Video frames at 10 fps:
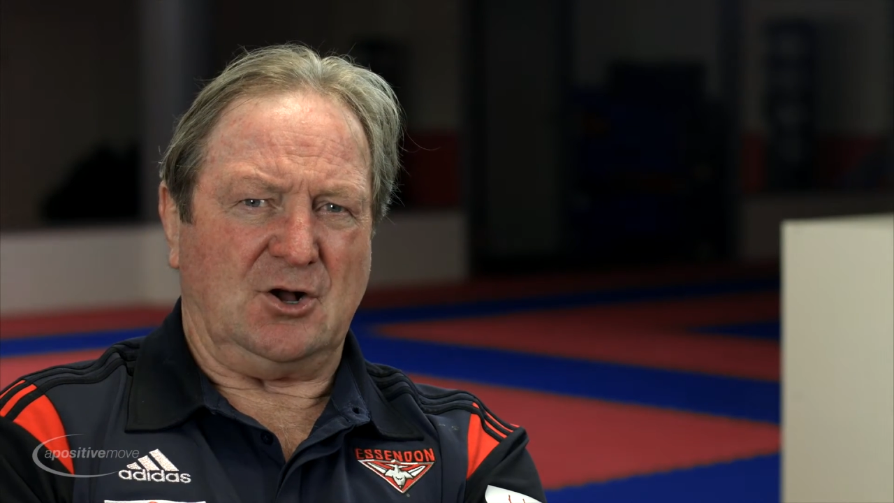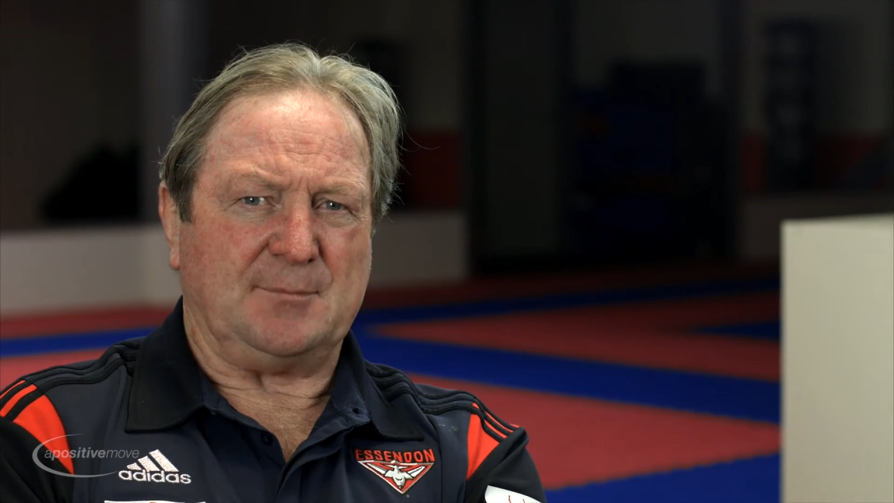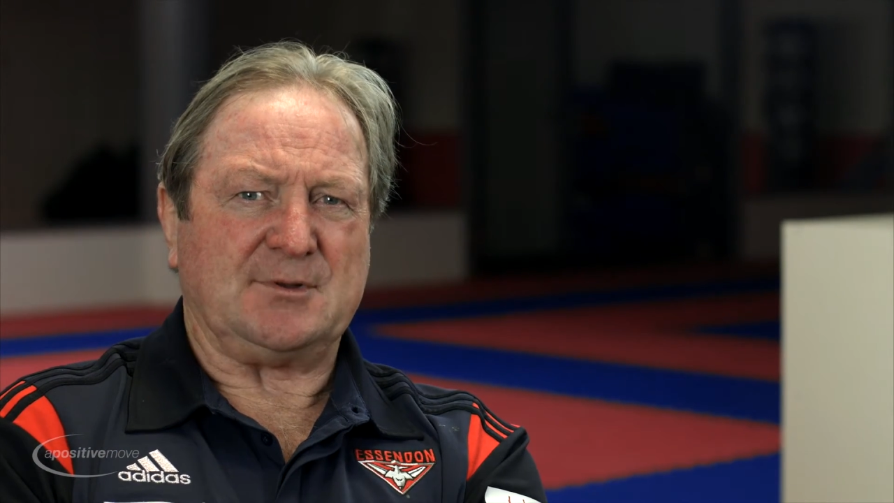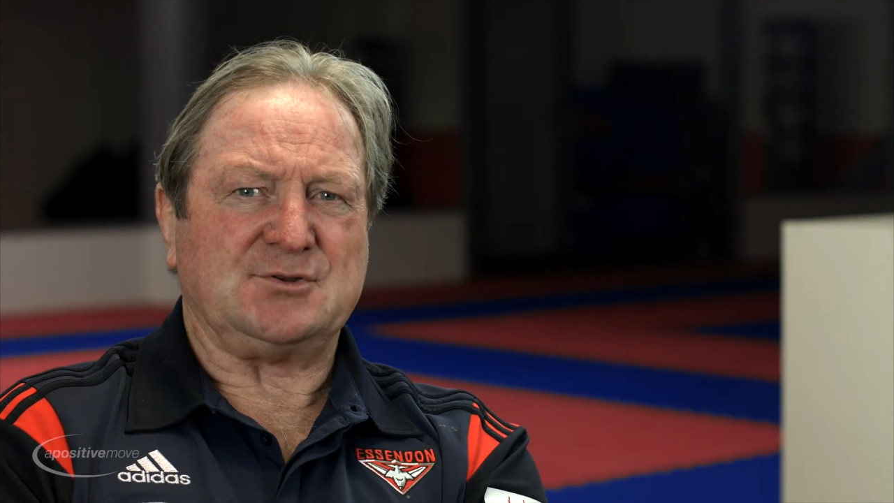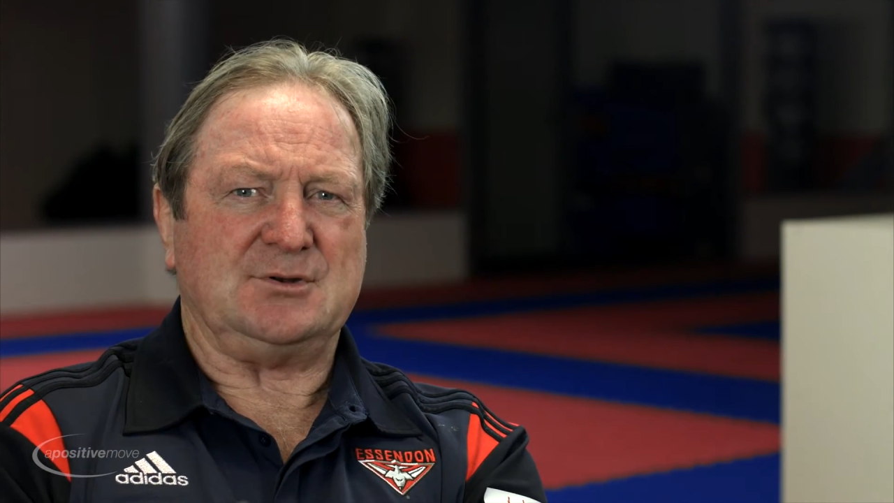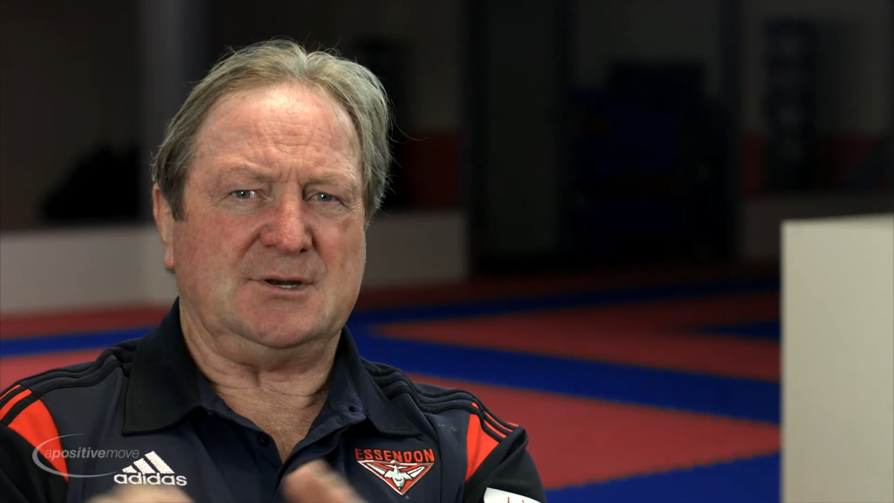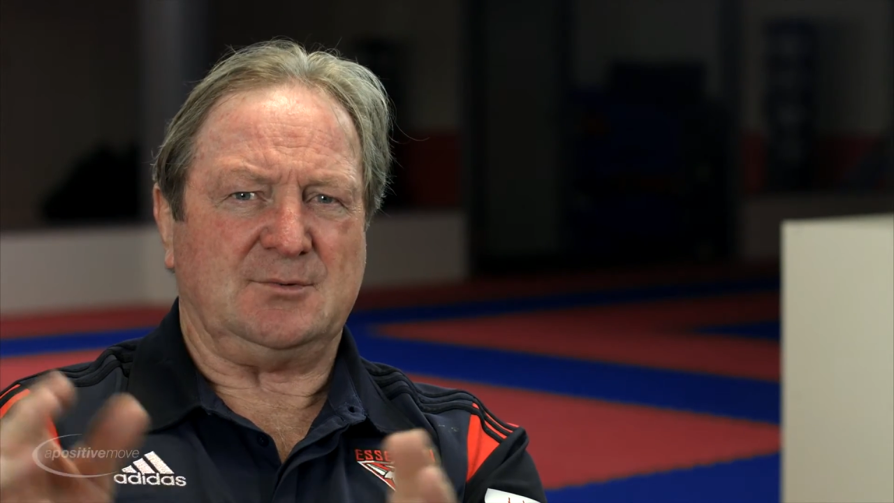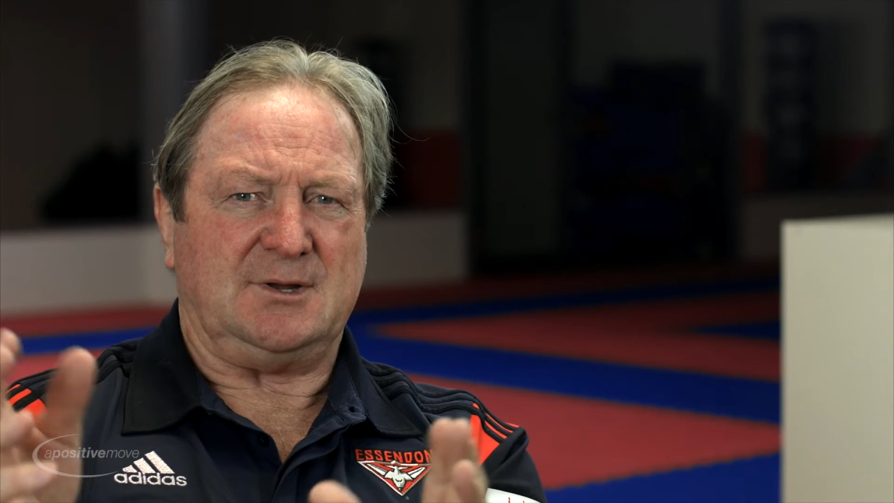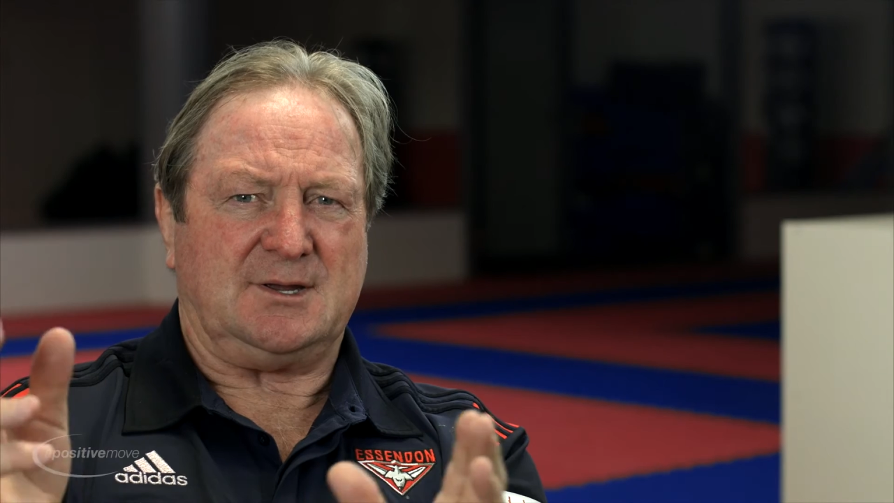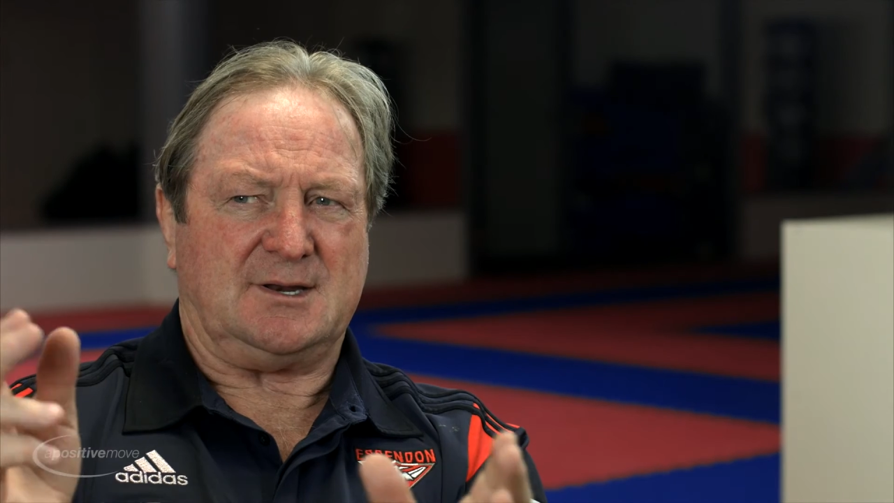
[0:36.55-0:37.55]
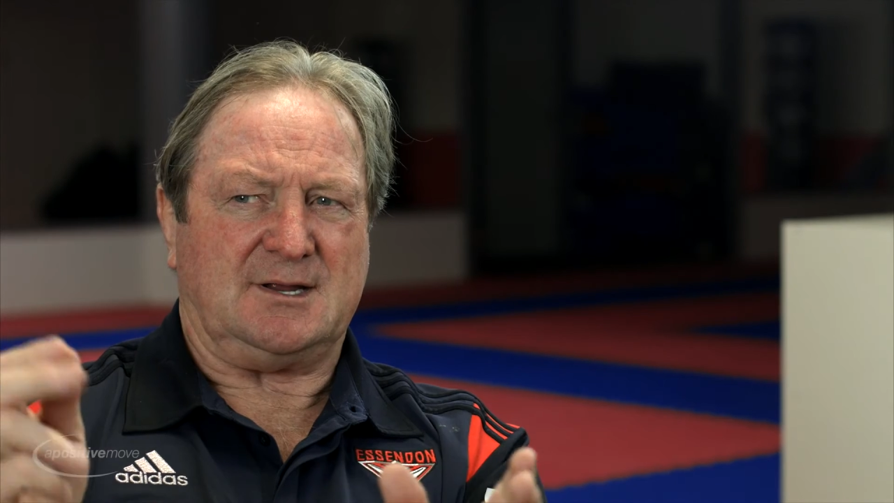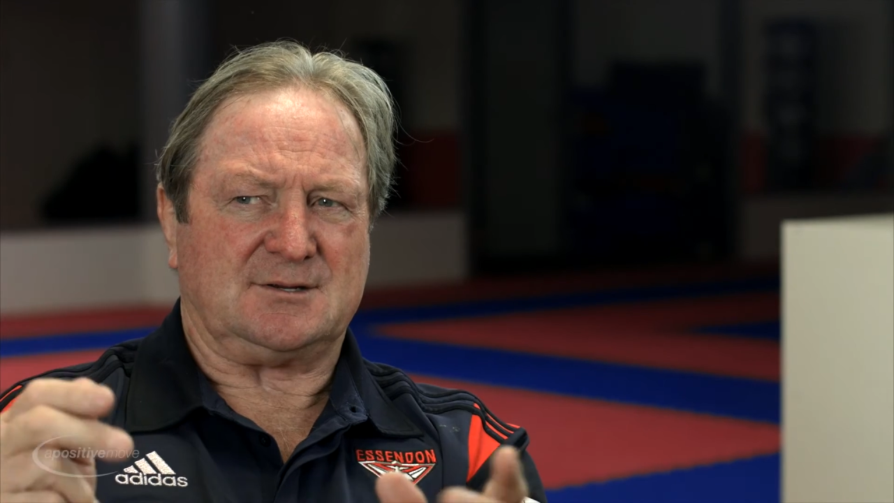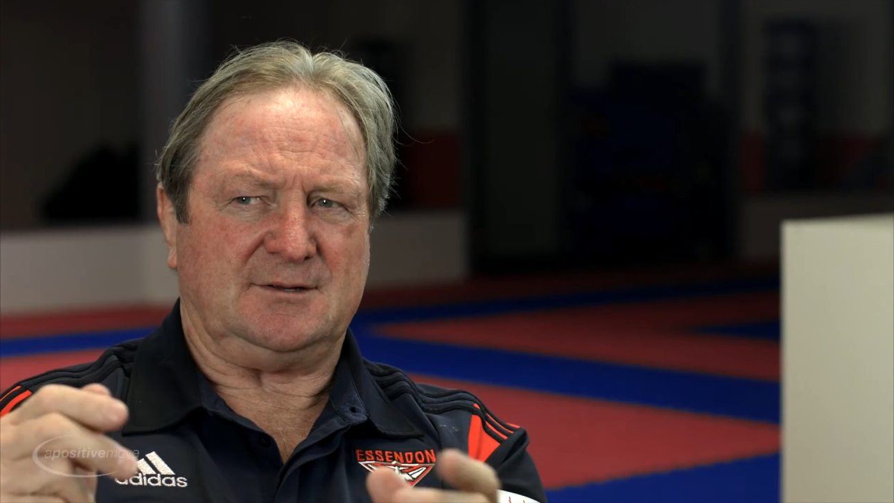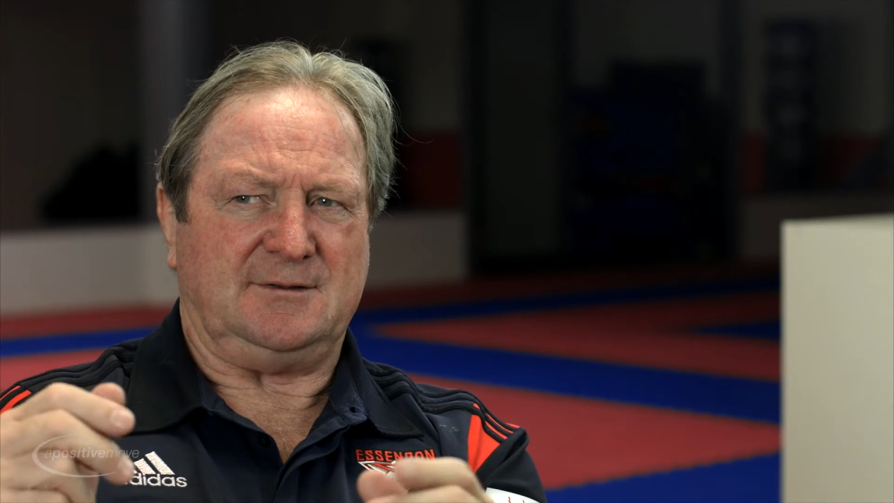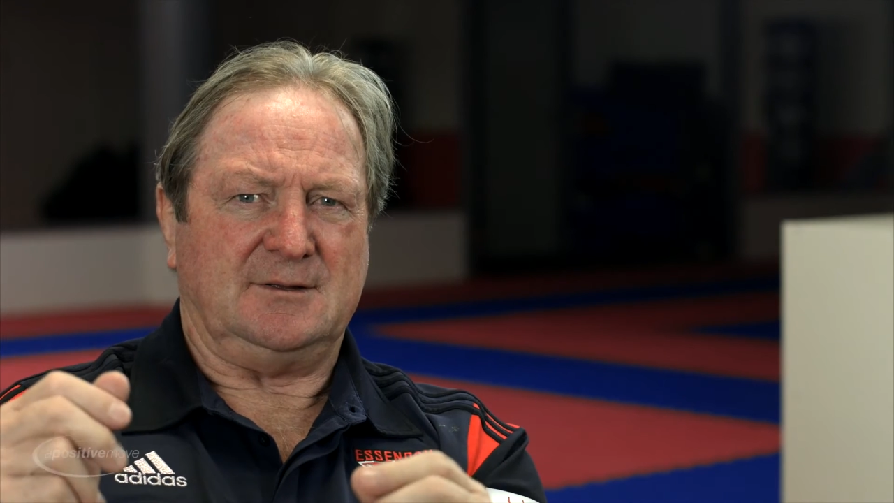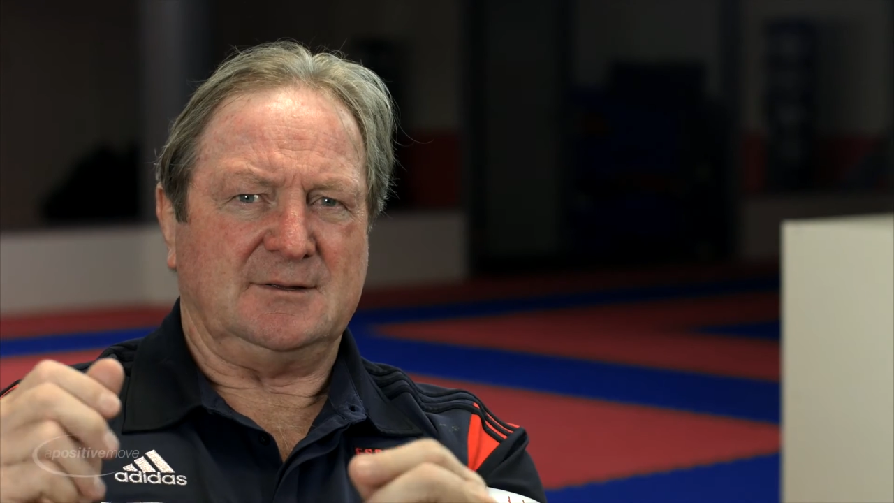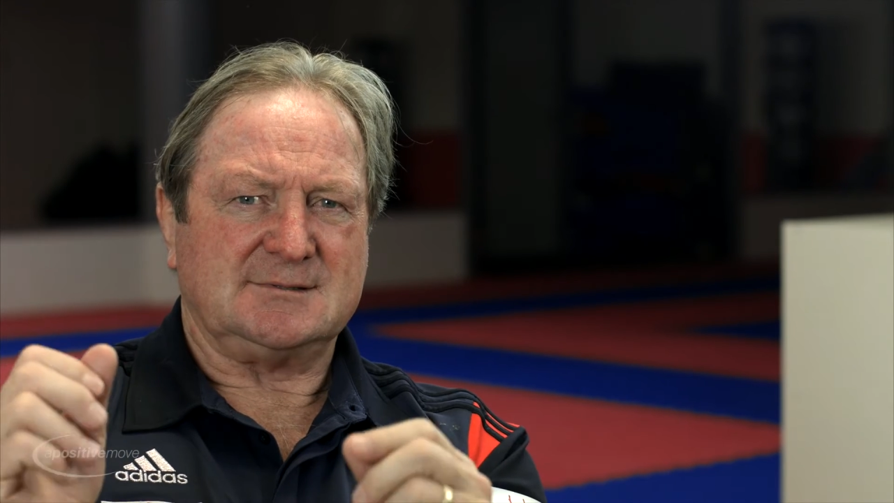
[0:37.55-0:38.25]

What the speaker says: opportunity where you could actually